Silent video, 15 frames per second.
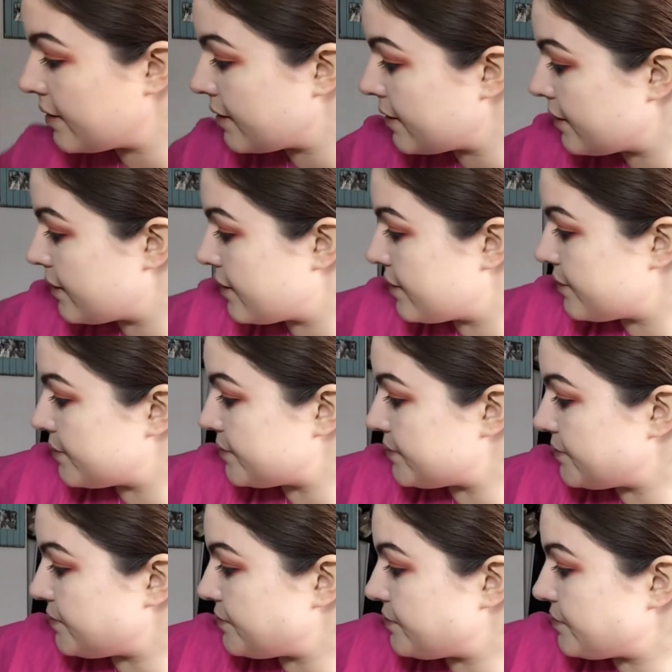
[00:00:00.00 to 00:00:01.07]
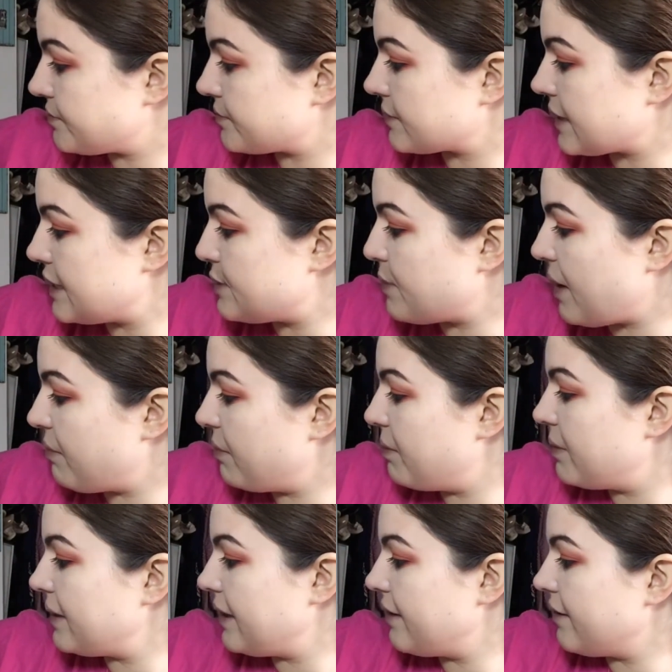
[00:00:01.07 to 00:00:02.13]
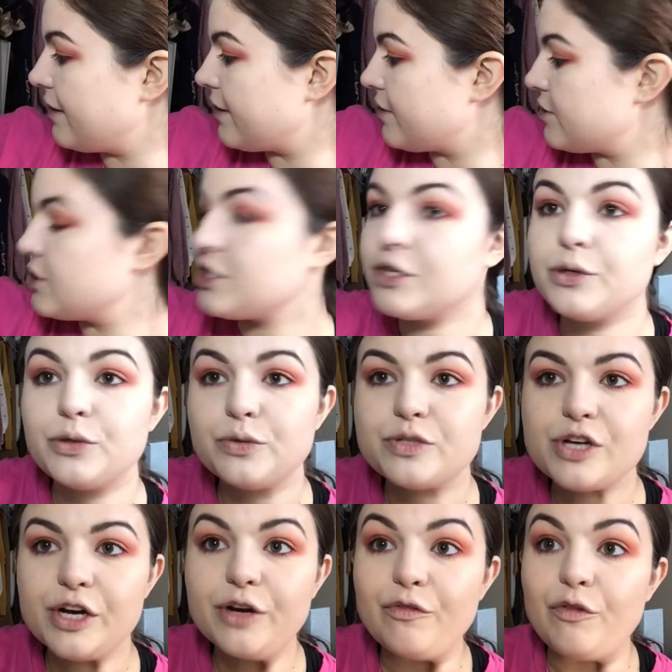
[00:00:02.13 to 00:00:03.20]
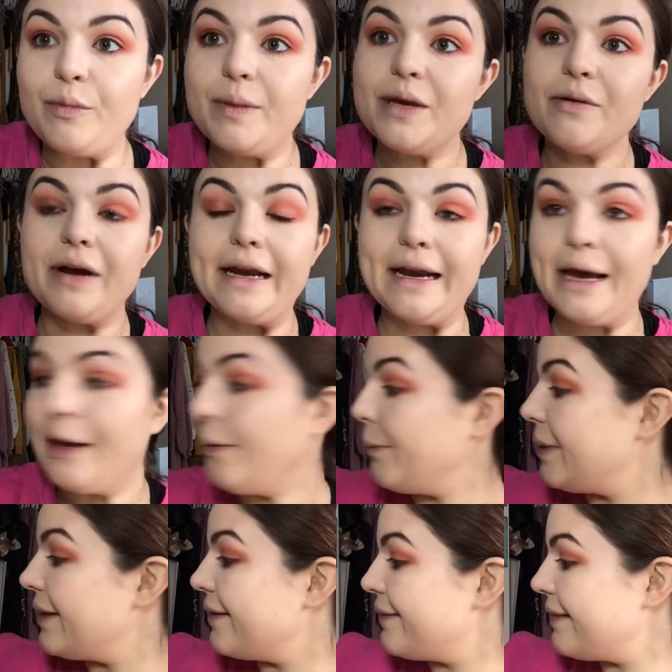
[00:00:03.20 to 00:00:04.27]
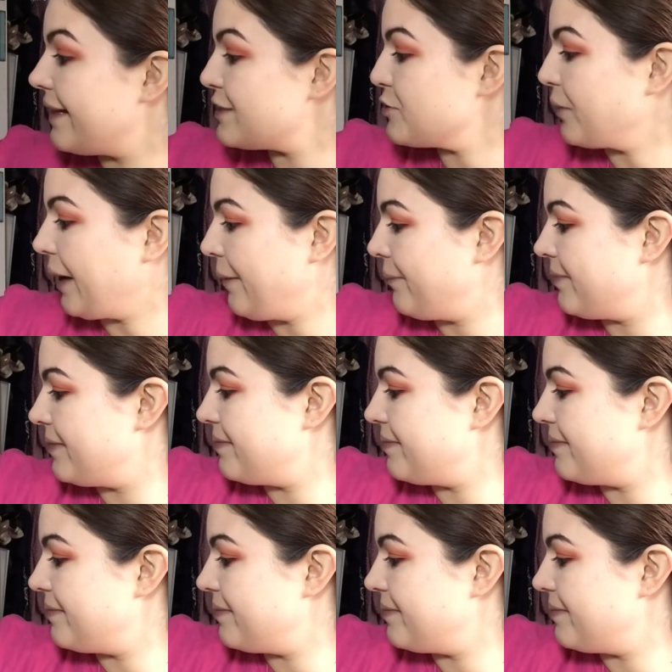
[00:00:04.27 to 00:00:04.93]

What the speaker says: It's probably a little too dark for me right now, but that's okay.